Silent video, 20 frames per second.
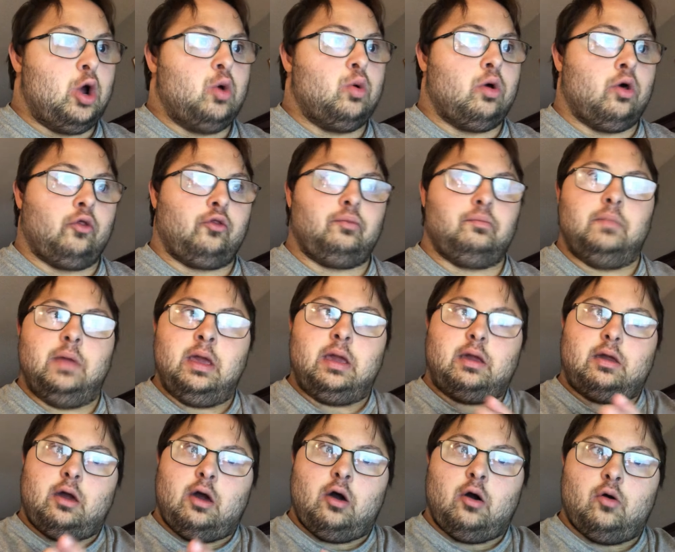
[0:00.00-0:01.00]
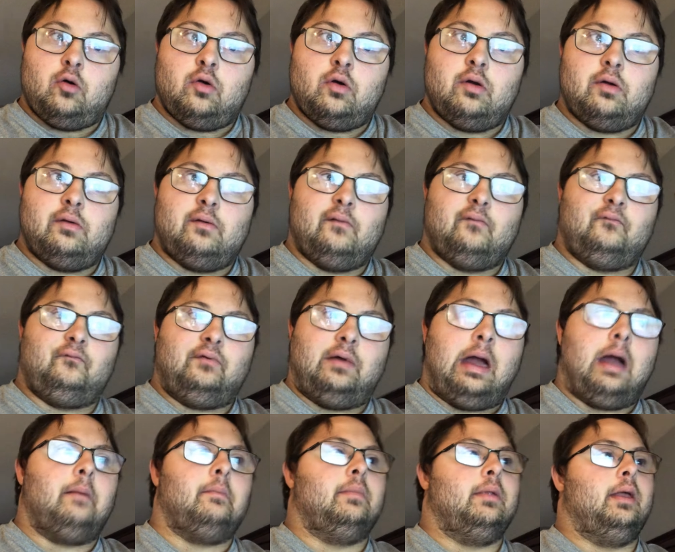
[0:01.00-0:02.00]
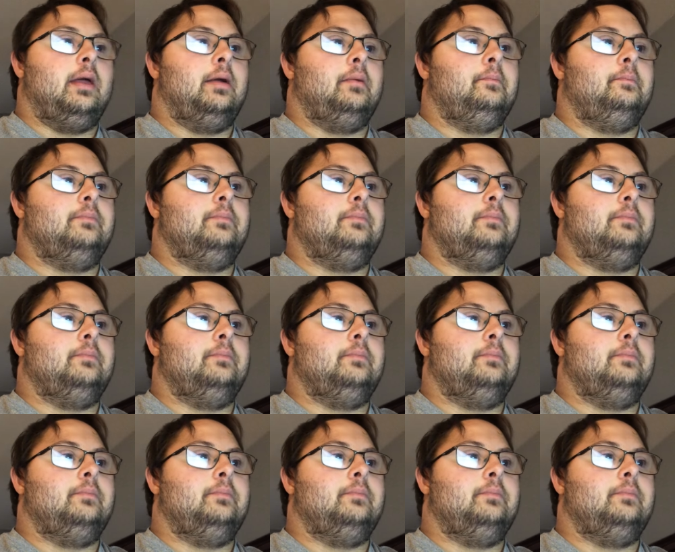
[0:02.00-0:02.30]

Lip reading: with Miko family.